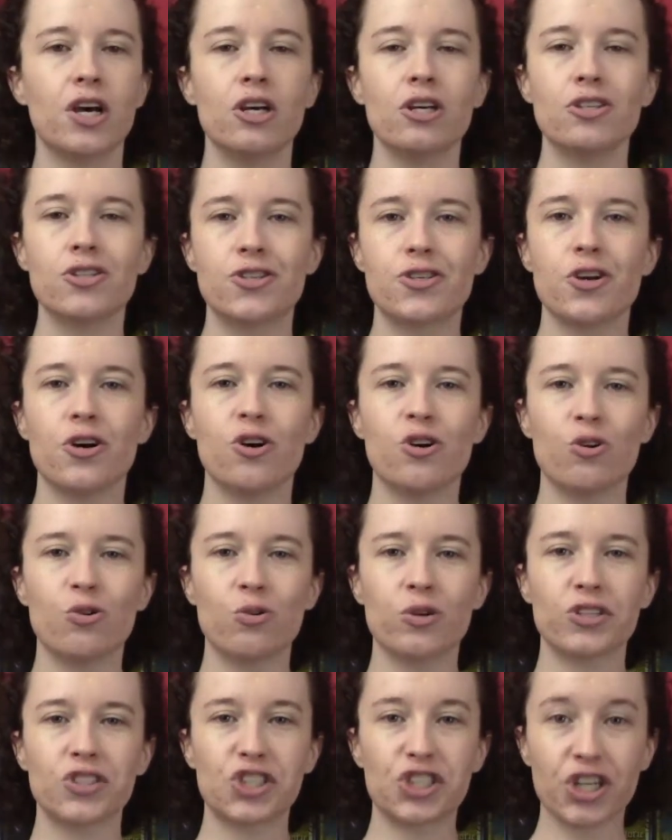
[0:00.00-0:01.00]

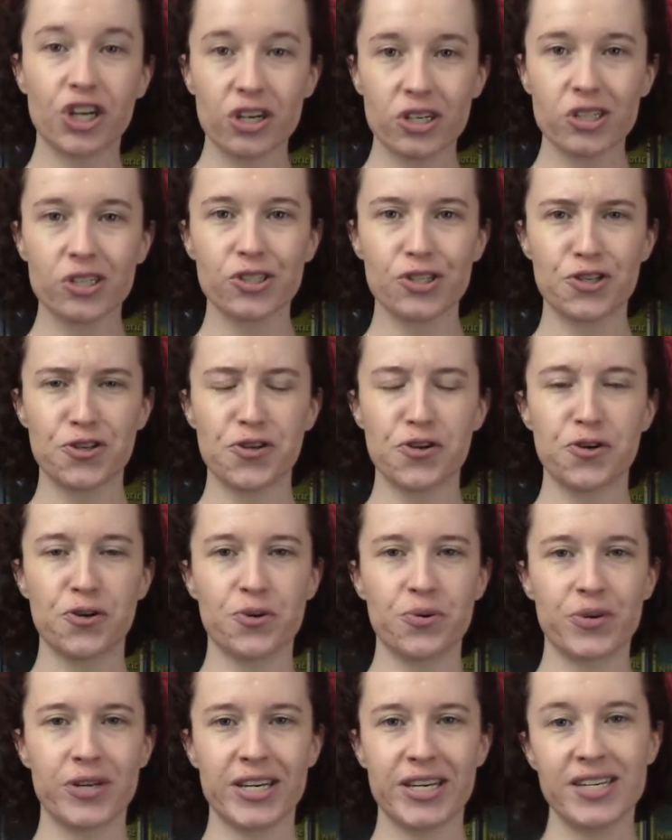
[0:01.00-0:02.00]
So
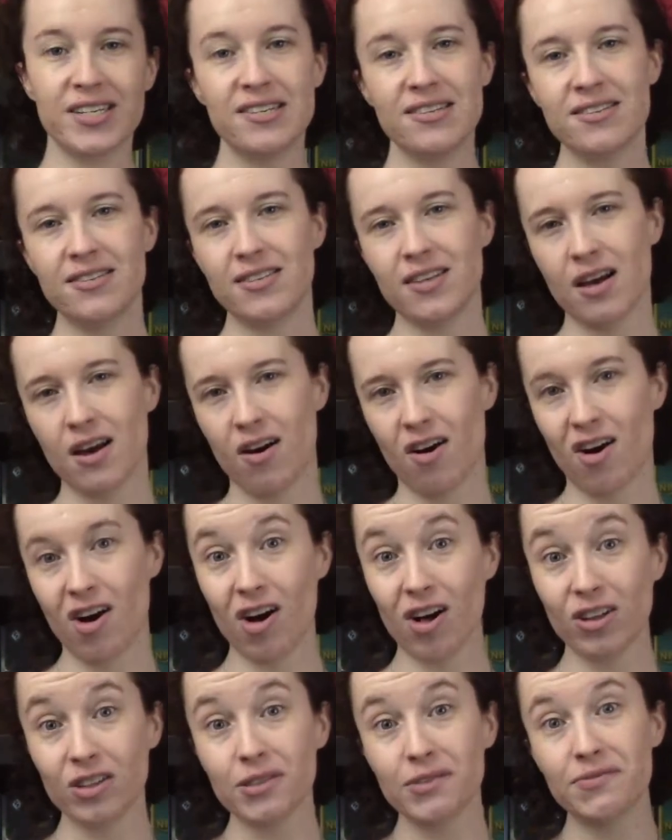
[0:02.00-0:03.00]
Charterstone is
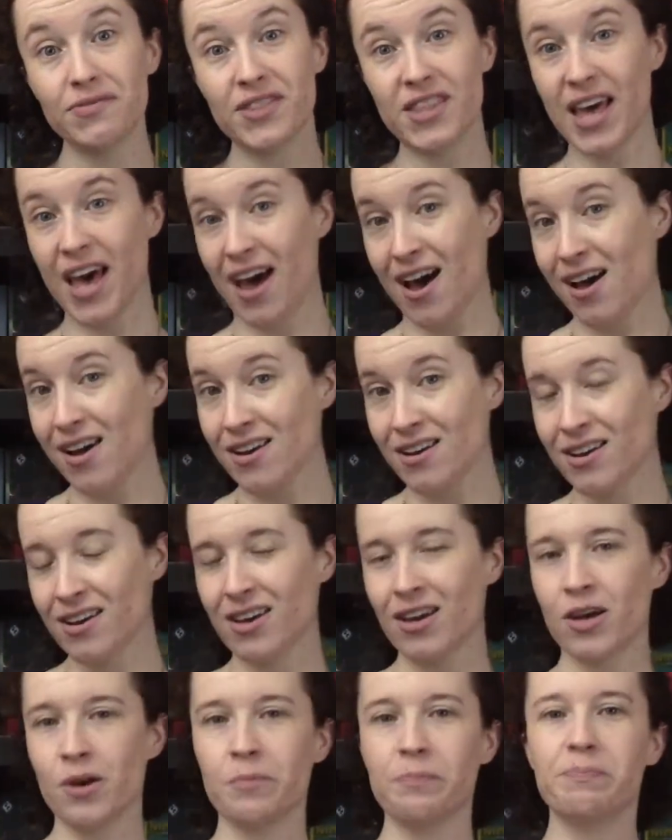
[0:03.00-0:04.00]
all of that,
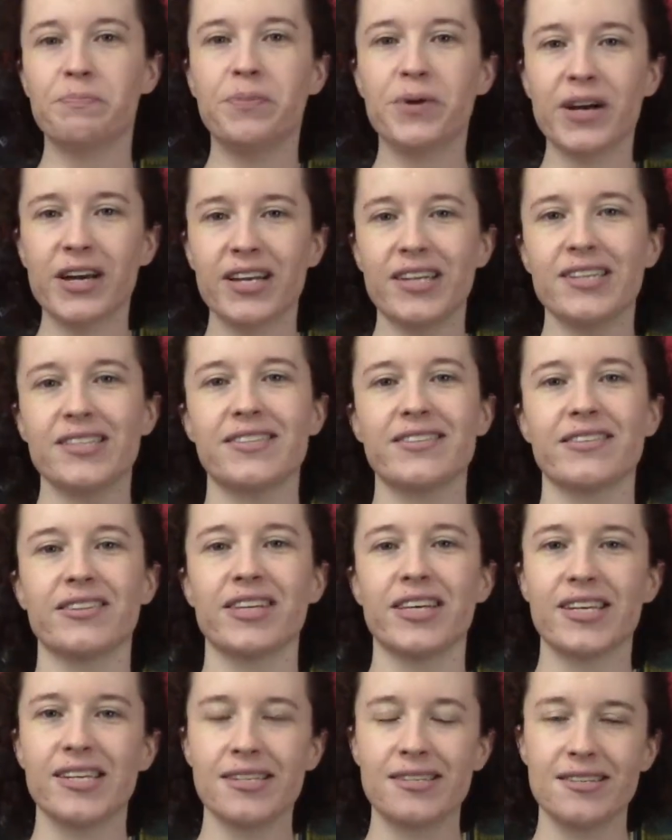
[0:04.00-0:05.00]
but it's
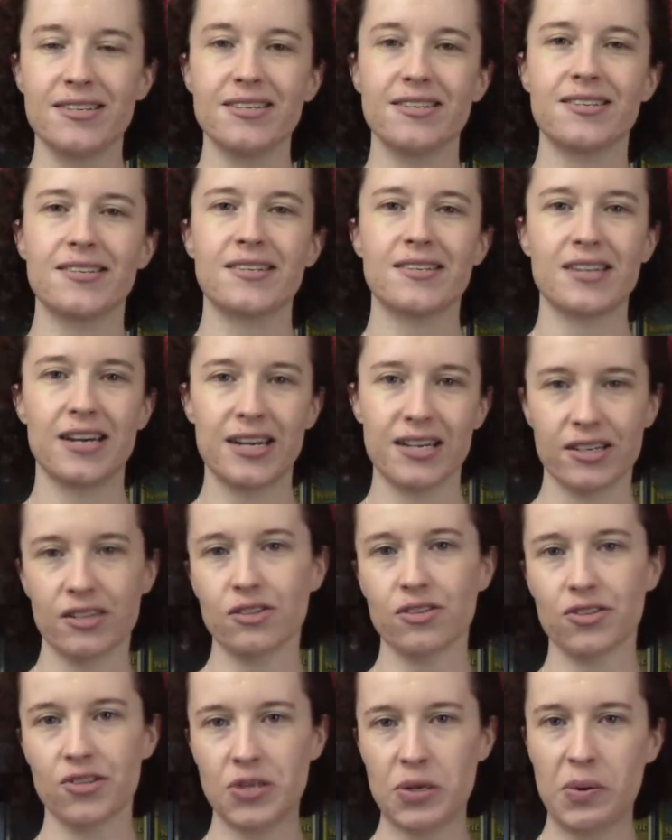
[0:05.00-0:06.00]
legacy
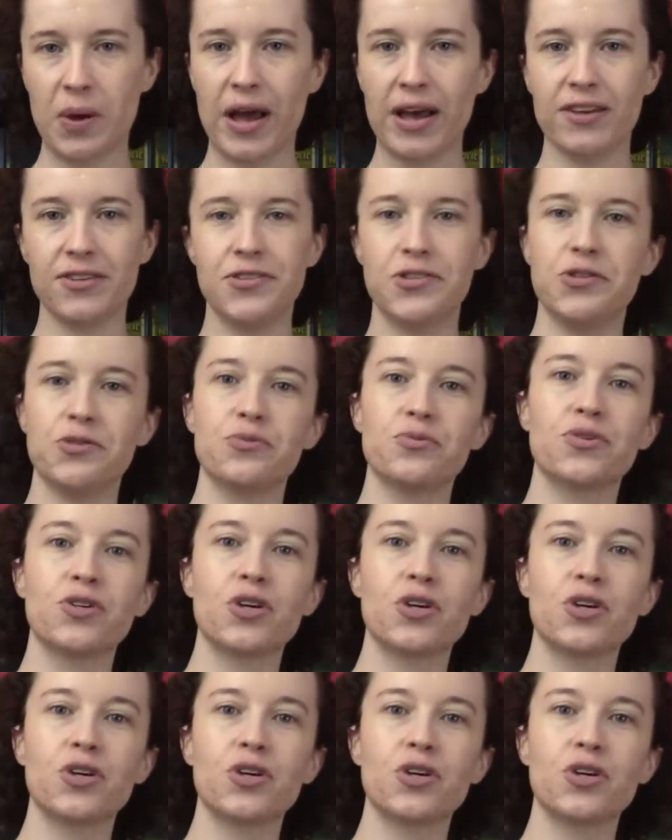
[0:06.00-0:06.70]
style. So as you